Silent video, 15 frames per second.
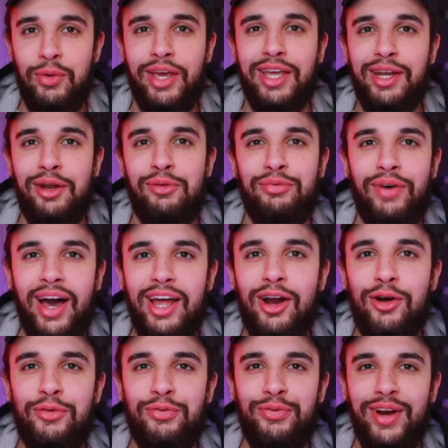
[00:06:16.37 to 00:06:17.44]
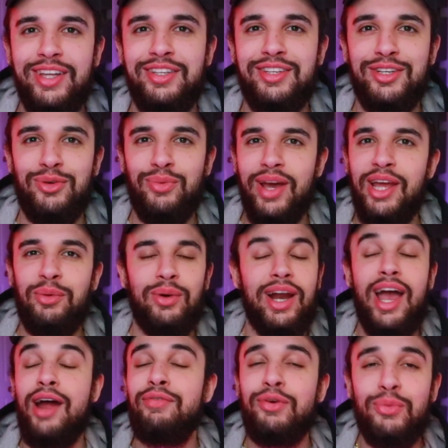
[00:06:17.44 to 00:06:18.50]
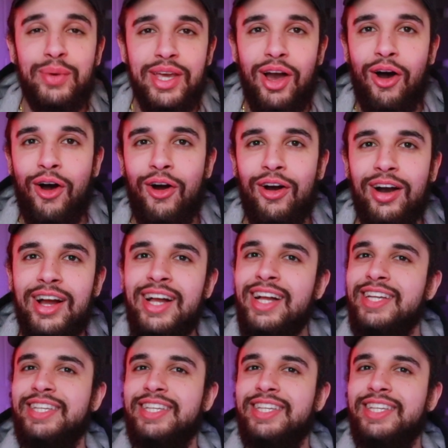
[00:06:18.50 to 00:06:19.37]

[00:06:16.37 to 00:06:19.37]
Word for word: We can invite our friends to raid wherever we are.